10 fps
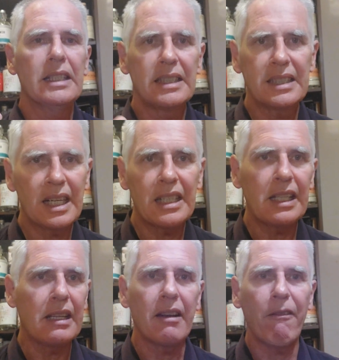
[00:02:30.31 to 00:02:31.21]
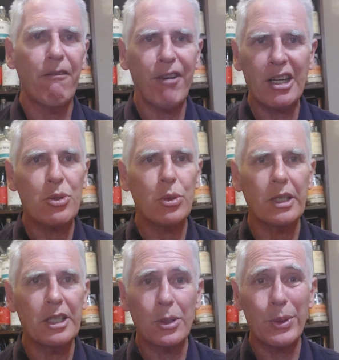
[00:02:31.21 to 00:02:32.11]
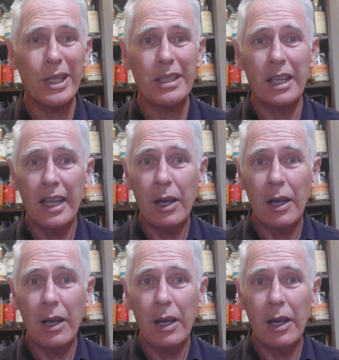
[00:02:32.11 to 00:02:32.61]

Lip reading: stunning, factually correct